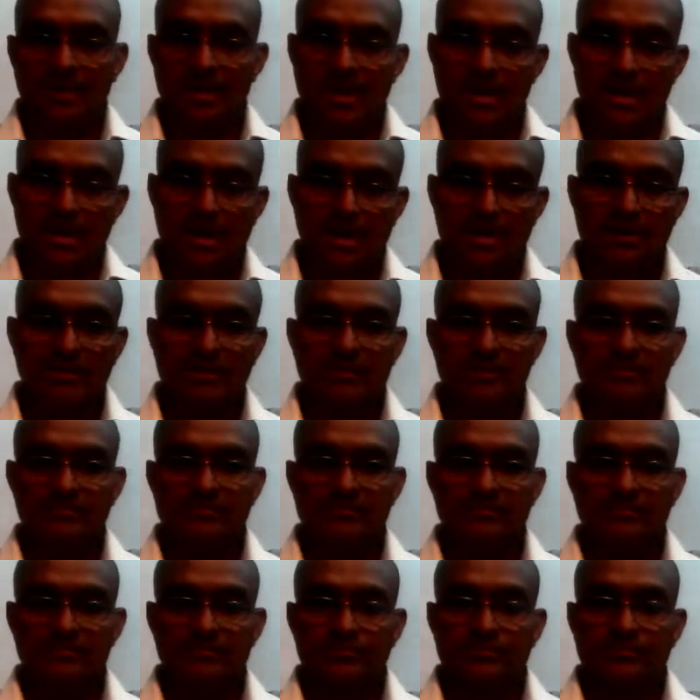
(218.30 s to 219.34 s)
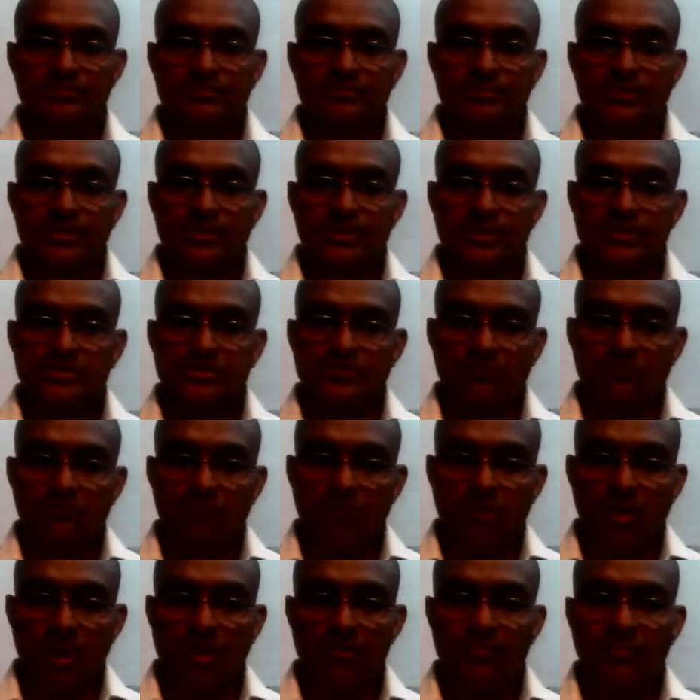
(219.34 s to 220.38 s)
or is
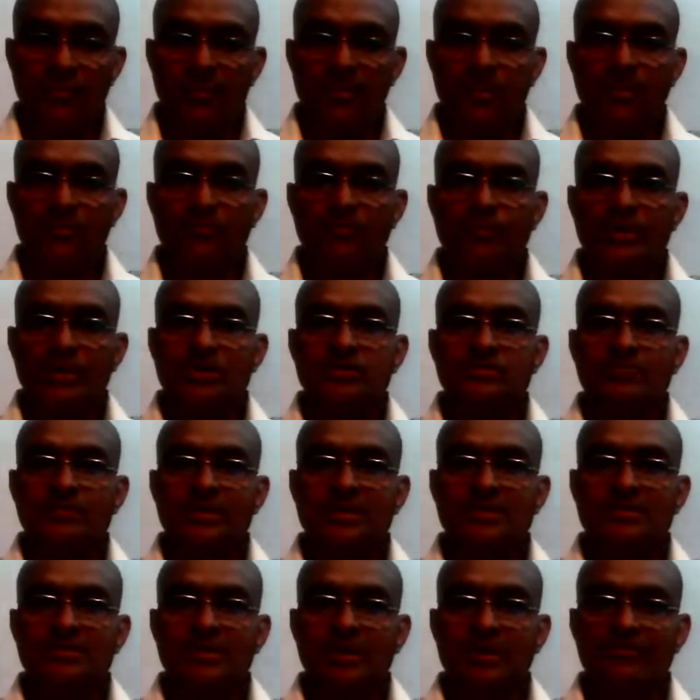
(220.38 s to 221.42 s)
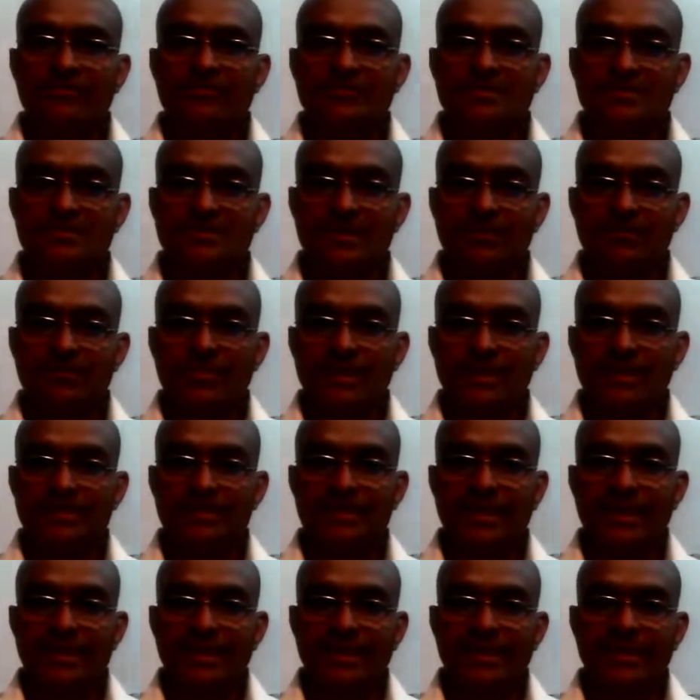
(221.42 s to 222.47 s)
formed in pursuance of some
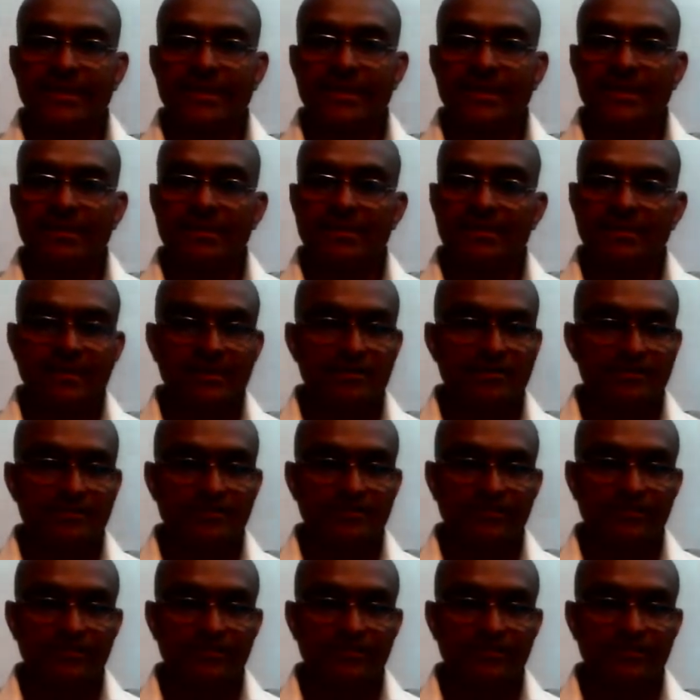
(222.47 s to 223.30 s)
other Indian law.